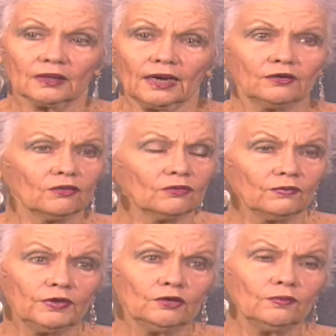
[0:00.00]

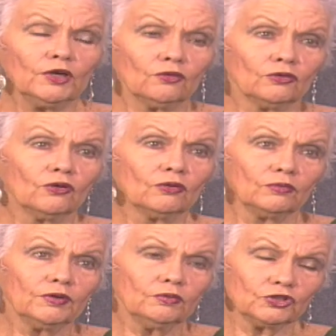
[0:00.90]
don't know.
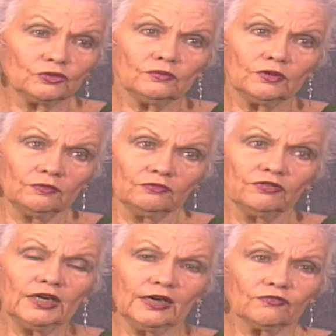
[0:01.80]
We would
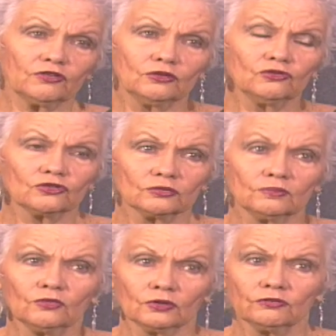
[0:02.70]
really have to do
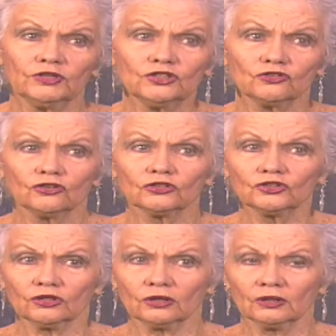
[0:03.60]
some more
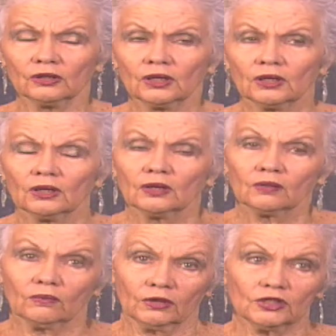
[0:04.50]
research on
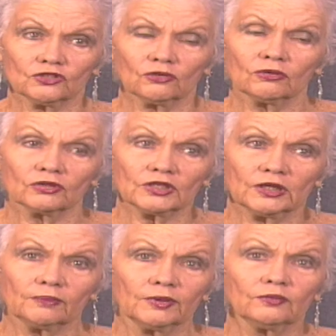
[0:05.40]
what is causing
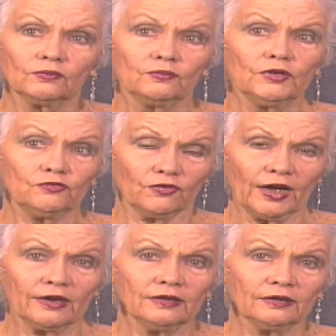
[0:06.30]
it. But we
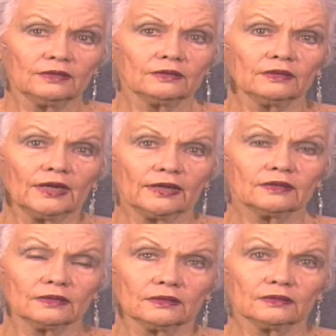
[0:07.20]
find that
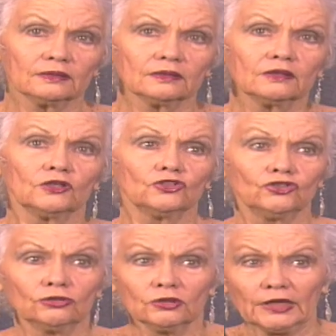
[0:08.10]
the
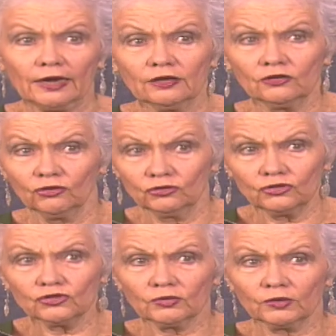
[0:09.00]
dual
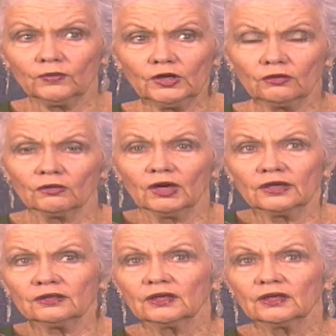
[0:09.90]
diagnosis, what we call it,